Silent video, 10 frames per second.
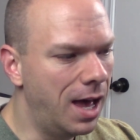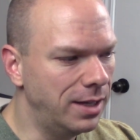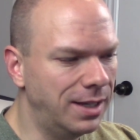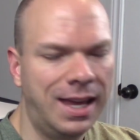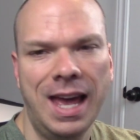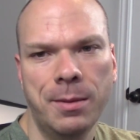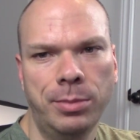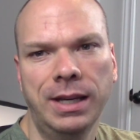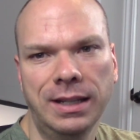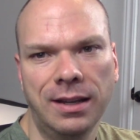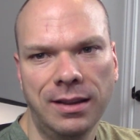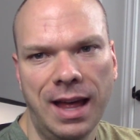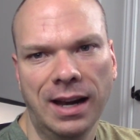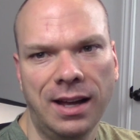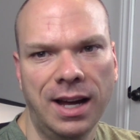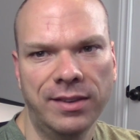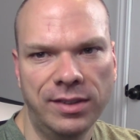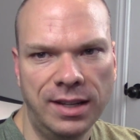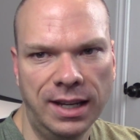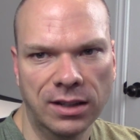you can't beat that kind of
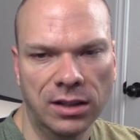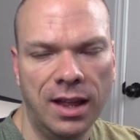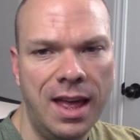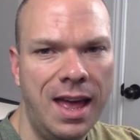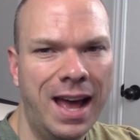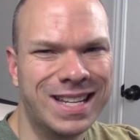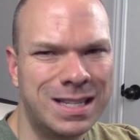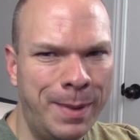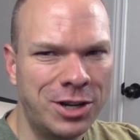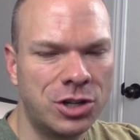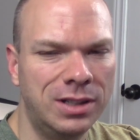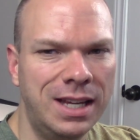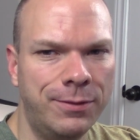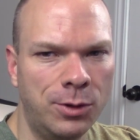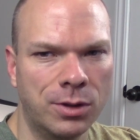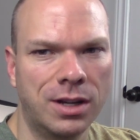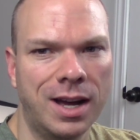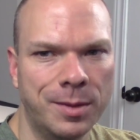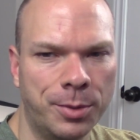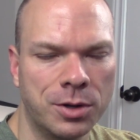a deal, especially if you're the
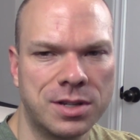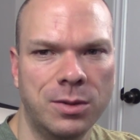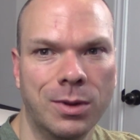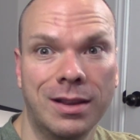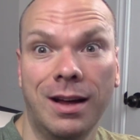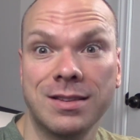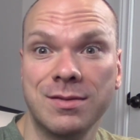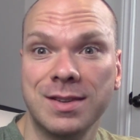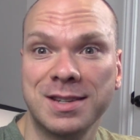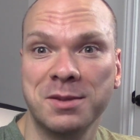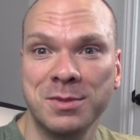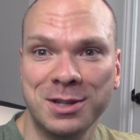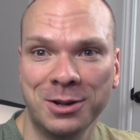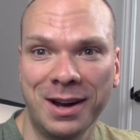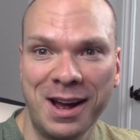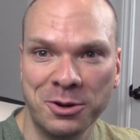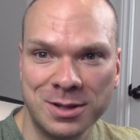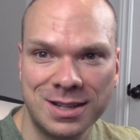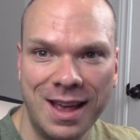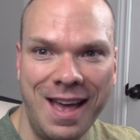kind of person with lots of systems in your
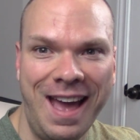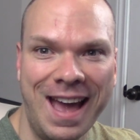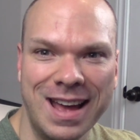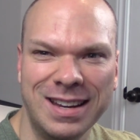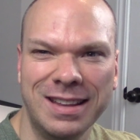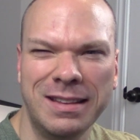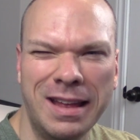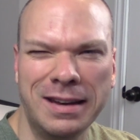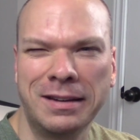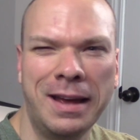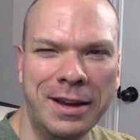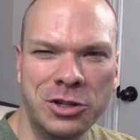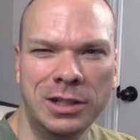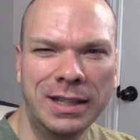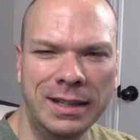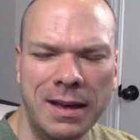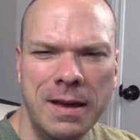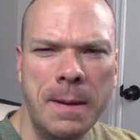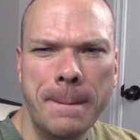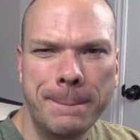house and that occasionally
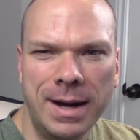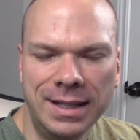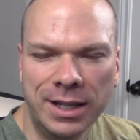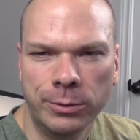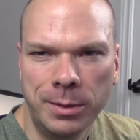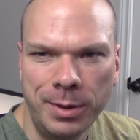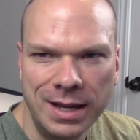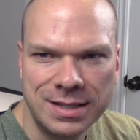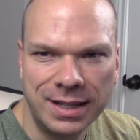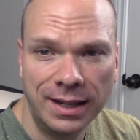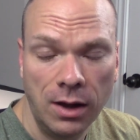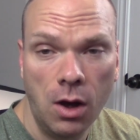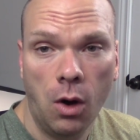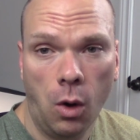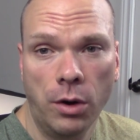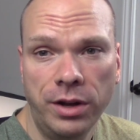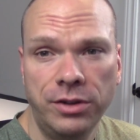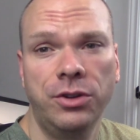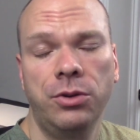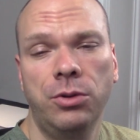might need a repasting, or you
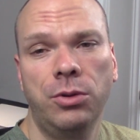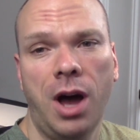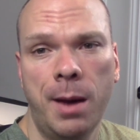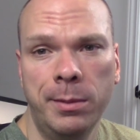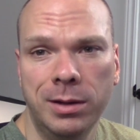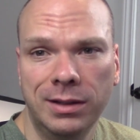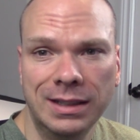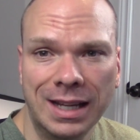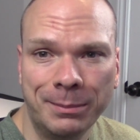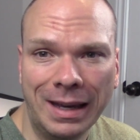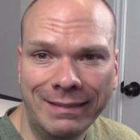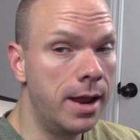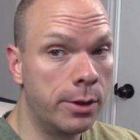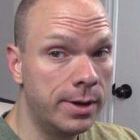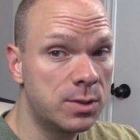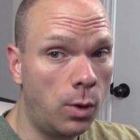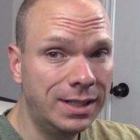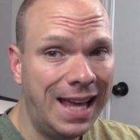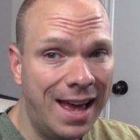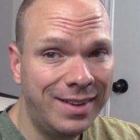do hobby building like me. Now there is
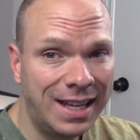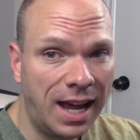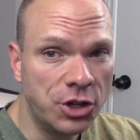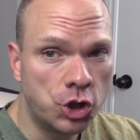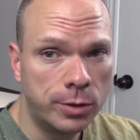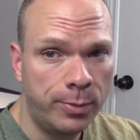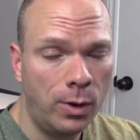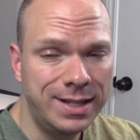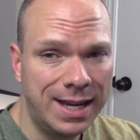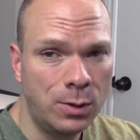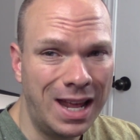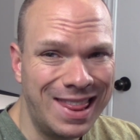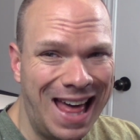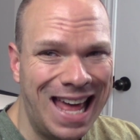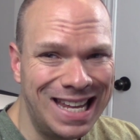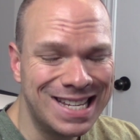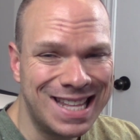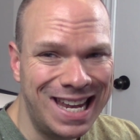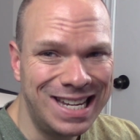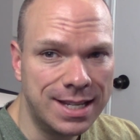one caveat I should point out, and that is
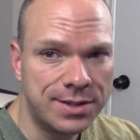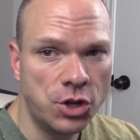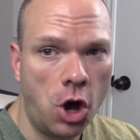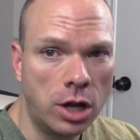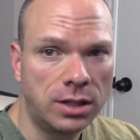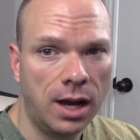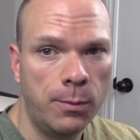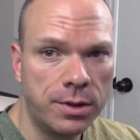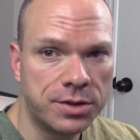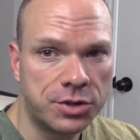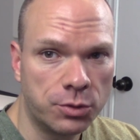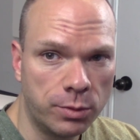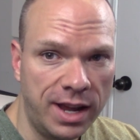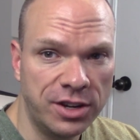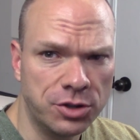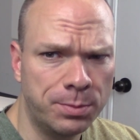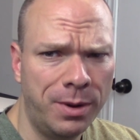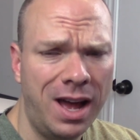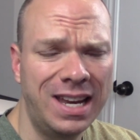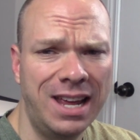that it does not come with a syringe,
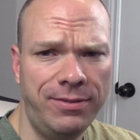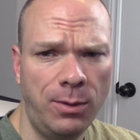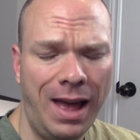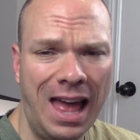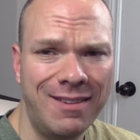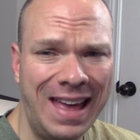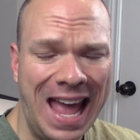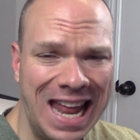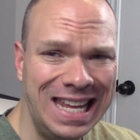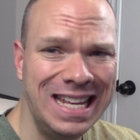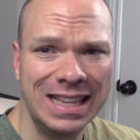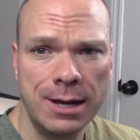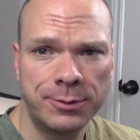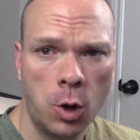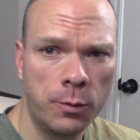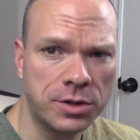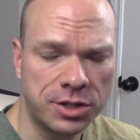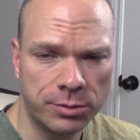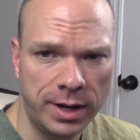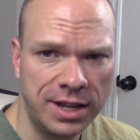but if you have any leftover
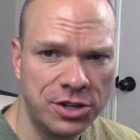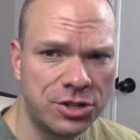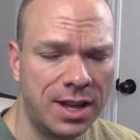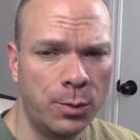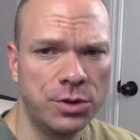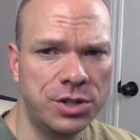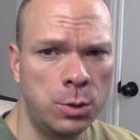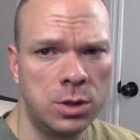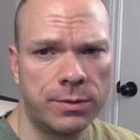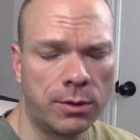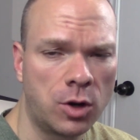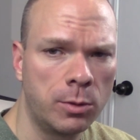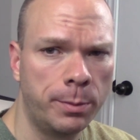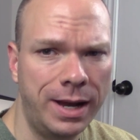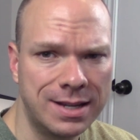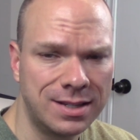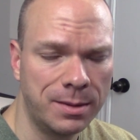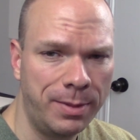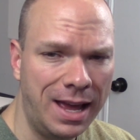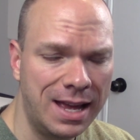syringe that was used for thermal paste in
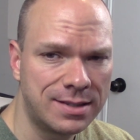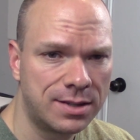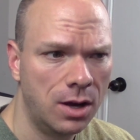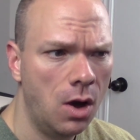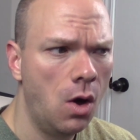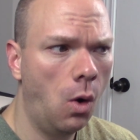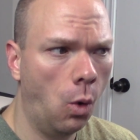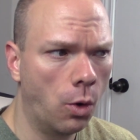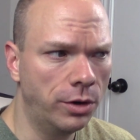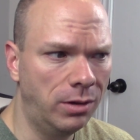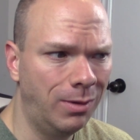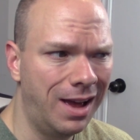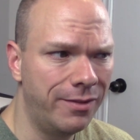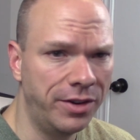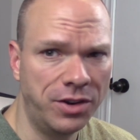the past, or you have a